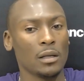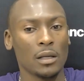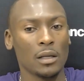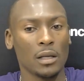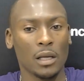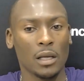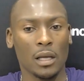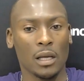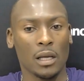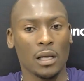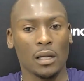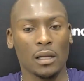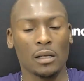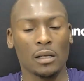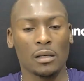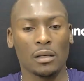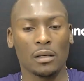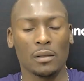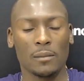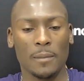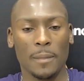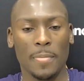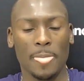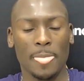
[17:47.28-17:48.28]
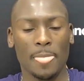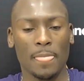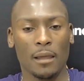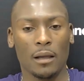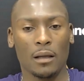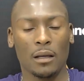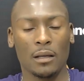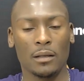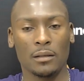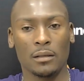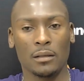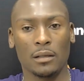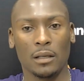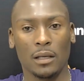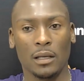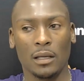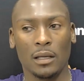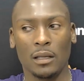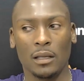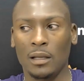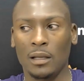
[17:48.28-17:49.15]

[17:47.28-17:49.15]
And and and,